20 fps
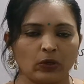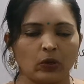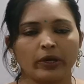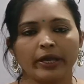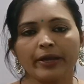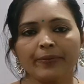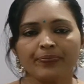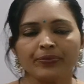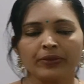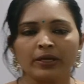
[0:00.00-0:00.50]

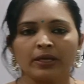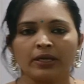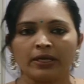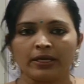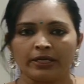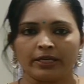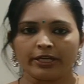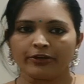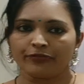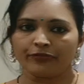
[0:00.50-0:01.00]
Okay,
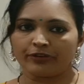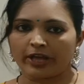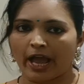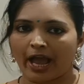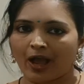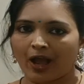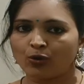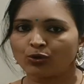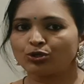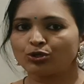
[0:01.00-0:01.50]
here we
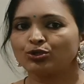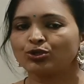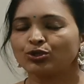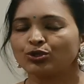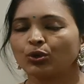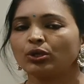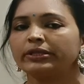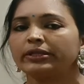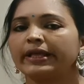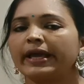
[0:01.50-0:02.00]
have to
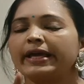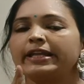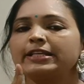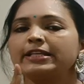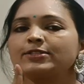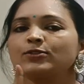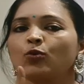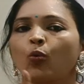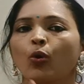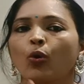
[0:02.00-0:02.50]
show there
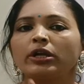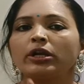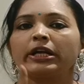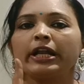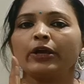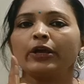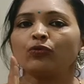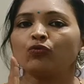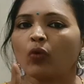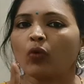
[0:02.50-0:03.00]
is
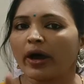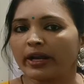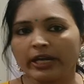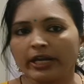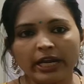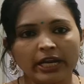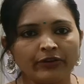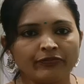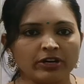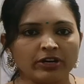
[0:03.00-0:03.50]
only
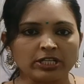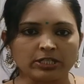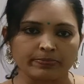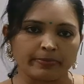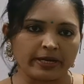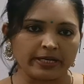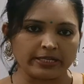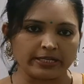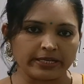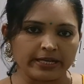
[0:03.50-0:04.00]
one inverse
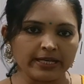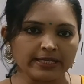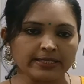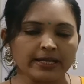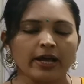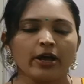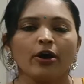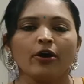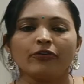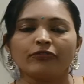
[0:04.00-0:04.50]
matrix.
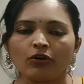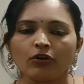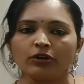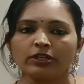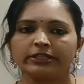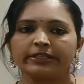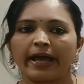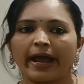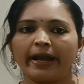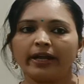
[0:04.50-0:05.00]

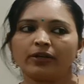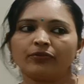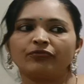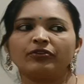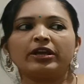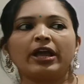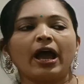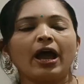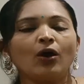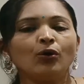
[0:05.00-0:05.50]
For that,
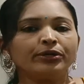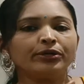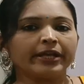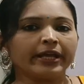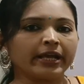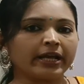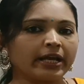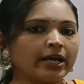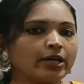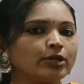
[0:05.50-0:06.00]
we have
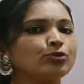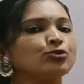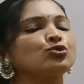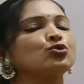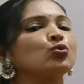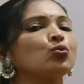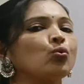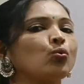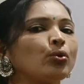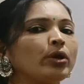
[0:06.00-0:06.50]
taken
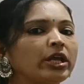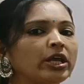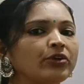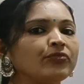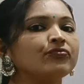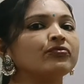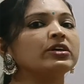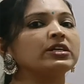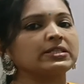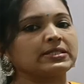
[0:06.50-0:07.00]
two
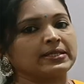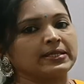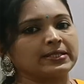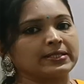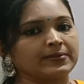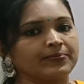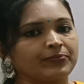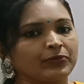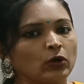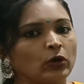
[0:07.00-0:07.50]

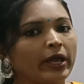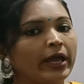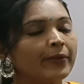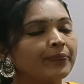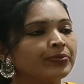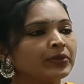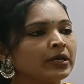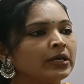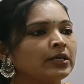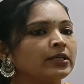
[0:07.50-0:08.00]
inverses.
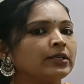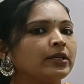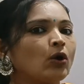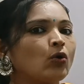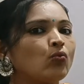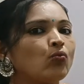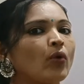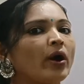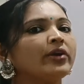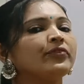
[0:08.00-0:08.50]
Okay,
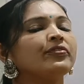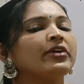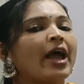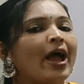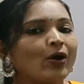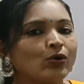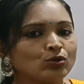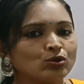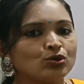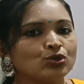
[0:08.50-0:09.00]
now what we
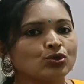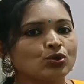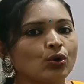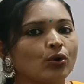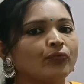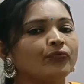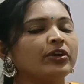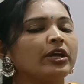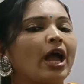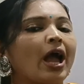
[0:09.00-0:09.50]
have to
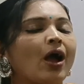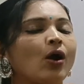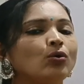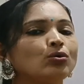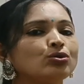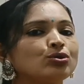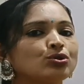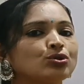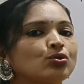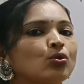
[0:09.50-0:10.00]
show? We
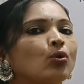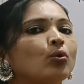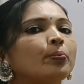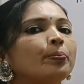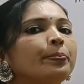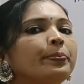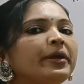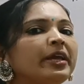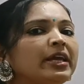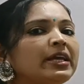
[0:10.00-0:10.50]
have to show
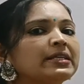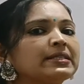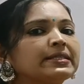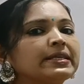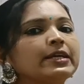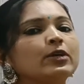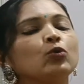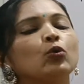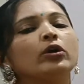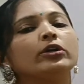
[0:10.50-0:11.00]
B
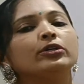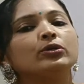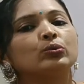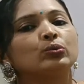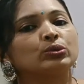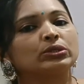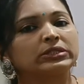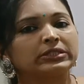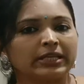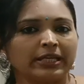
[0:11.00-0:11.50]
is equal
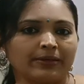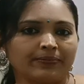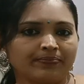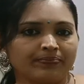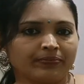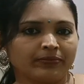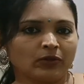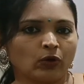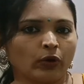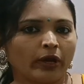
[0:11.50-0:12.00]
to
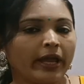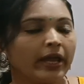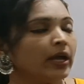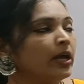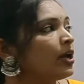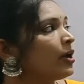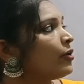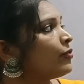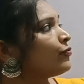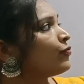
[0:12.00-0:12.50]
C.
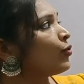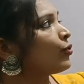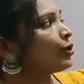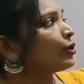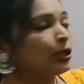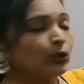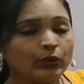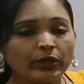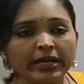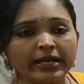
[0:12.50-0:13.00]
Okay, for
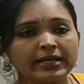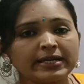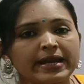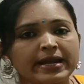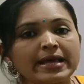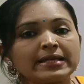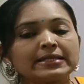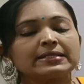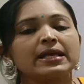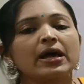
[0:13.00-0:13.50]

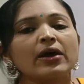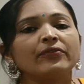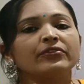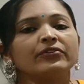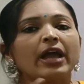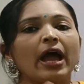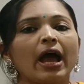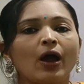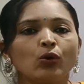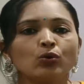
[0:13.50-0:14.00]
uniqueness,
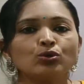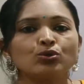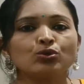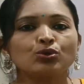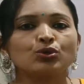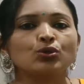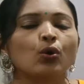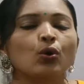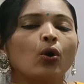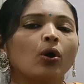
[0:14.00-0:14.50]
we have
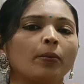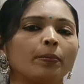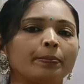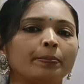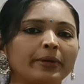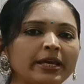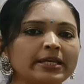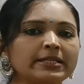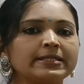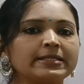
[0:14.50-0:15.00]
to show
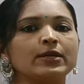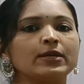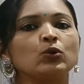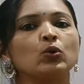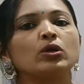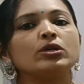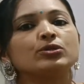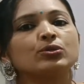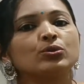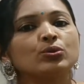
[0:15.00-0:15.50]
B is
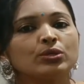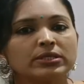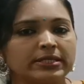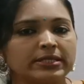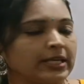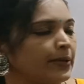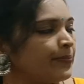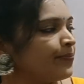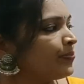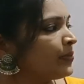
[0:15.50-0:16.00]
equal to
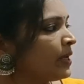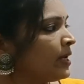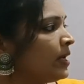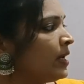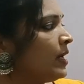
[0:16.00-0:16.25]
C.